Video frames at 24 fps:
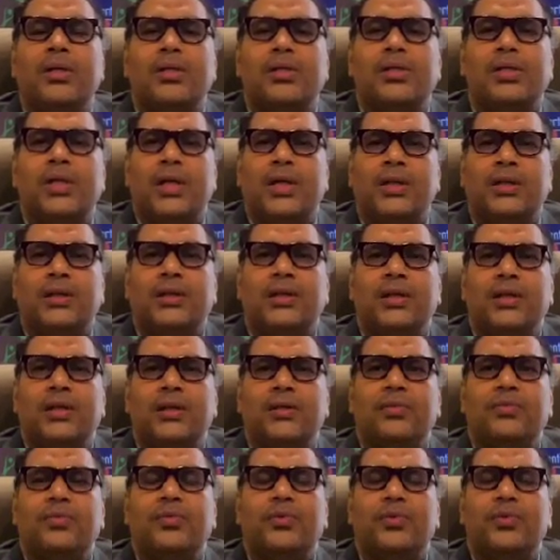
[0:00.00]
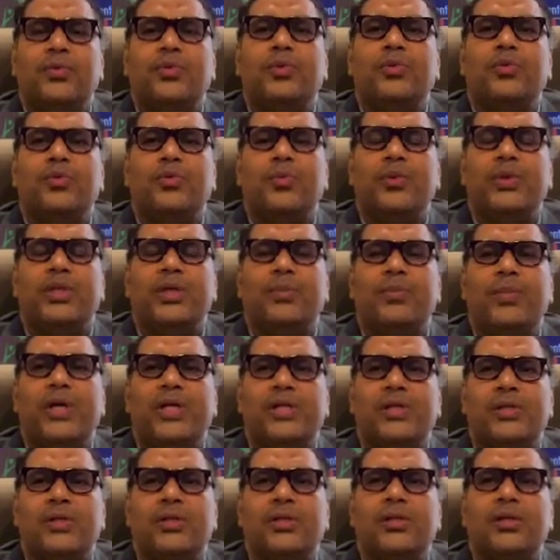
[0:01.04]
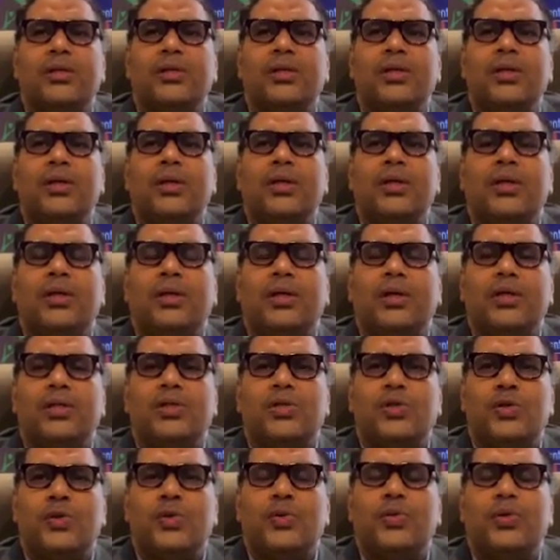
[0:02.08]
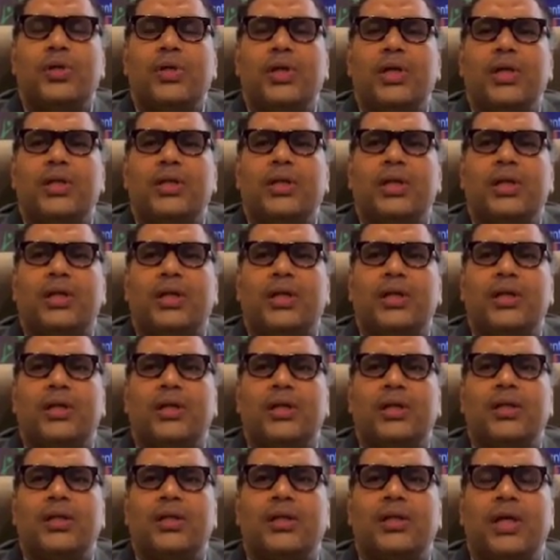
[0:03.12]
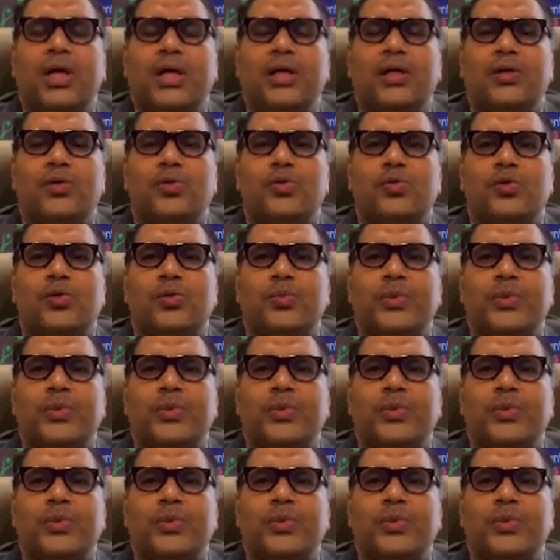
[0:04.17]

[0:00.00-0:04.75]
Sarthak to be the best institute in the country. Thank you so